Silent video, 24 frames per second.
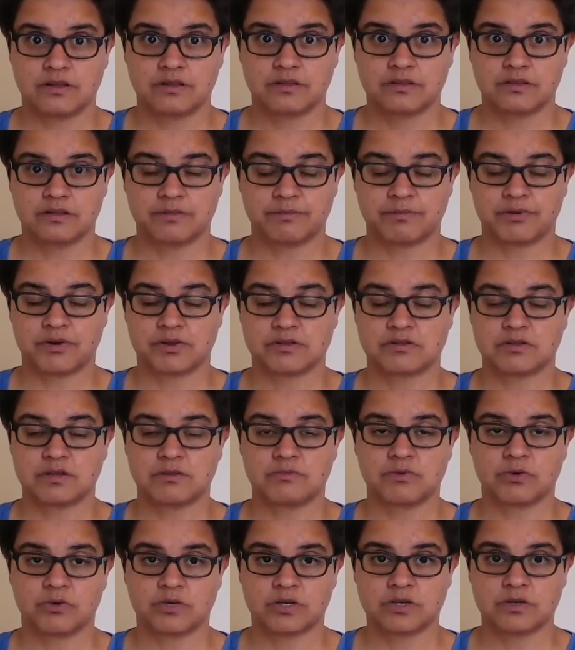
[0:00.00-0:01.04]
the proto
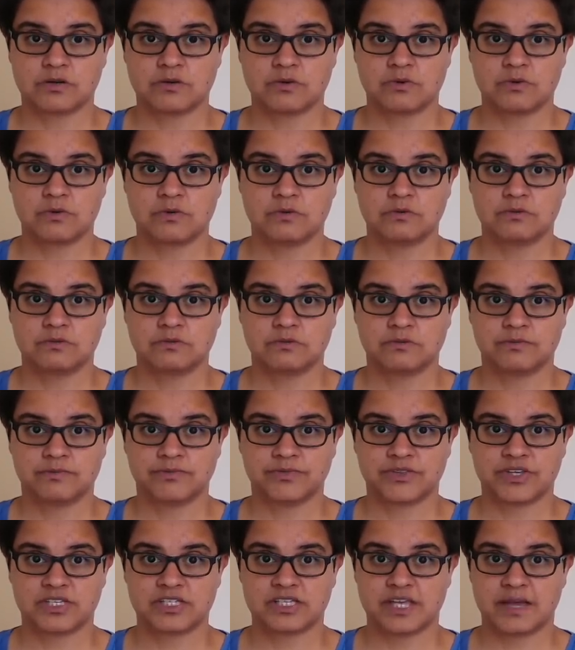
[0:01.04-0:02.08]
molecule
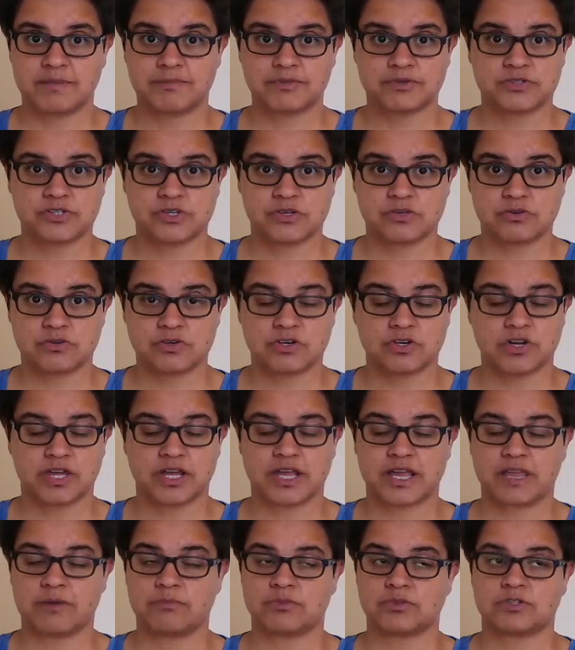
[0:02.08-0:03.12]
this episode. Like,
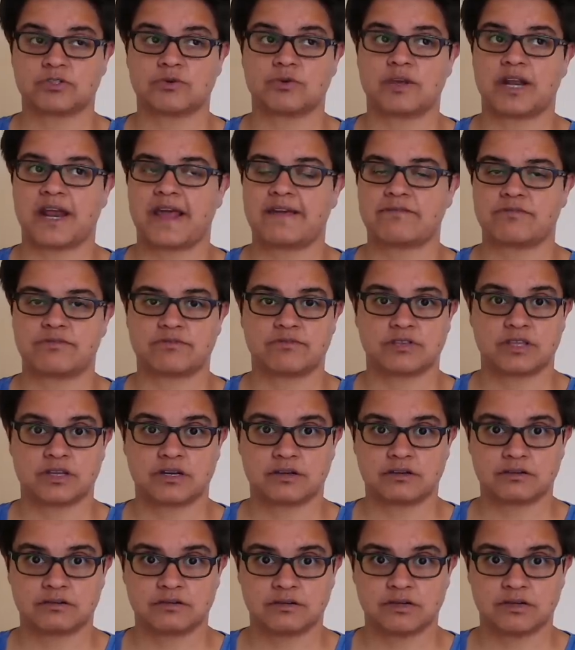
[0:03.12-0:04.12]
it was doing everything.